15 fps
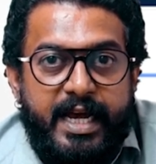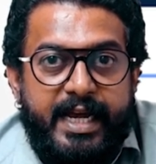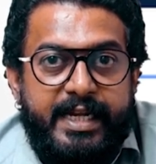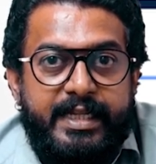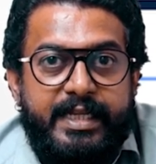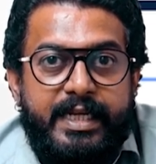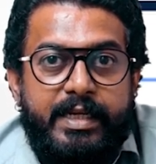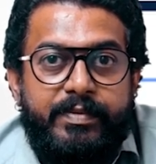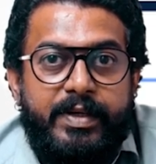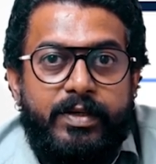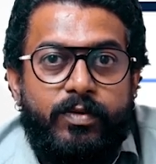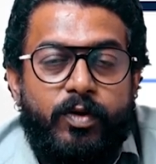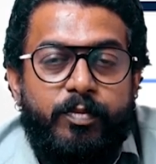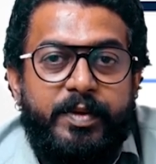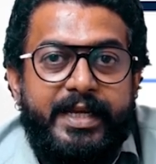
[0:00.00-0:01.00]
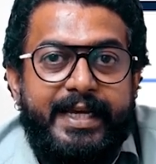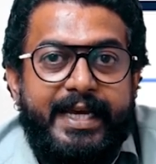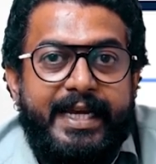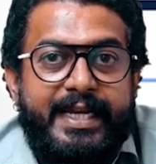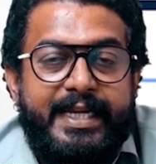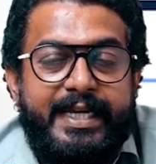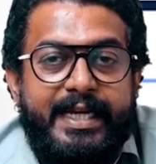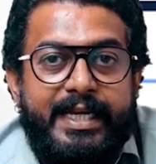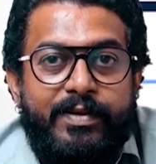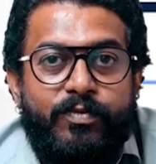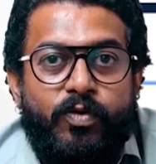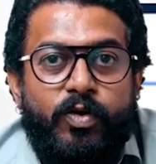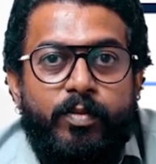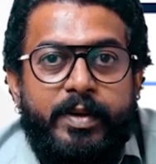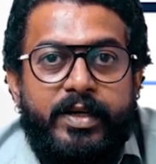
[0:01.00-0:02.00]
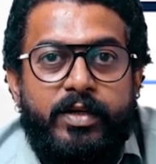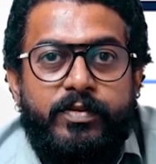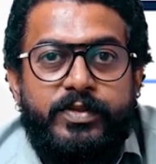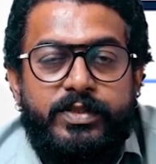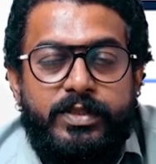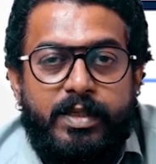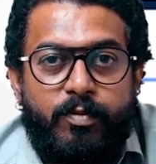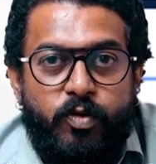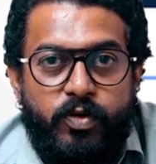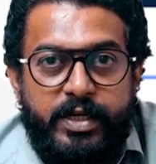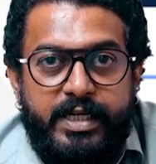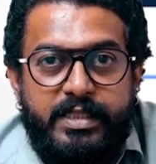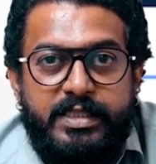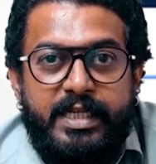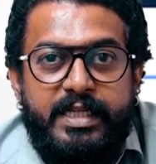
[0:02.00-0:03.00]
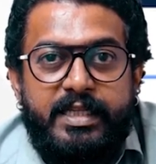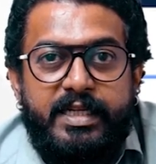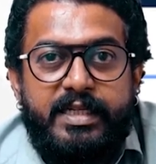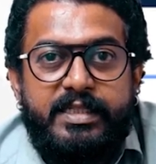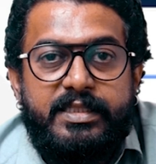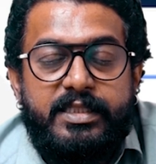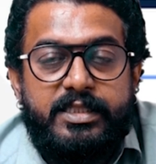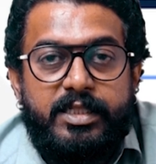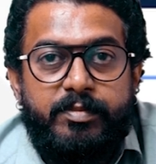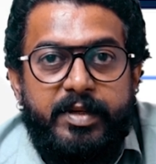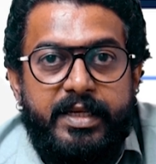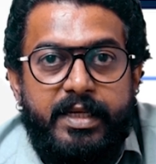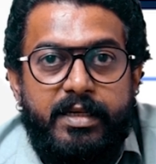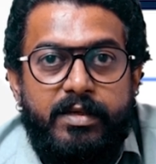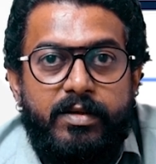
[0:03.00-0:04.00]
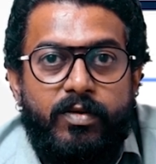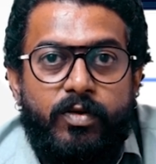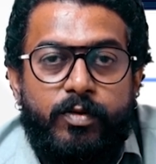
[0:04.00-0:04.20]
and there will not be any involvement of subordinates in the decision making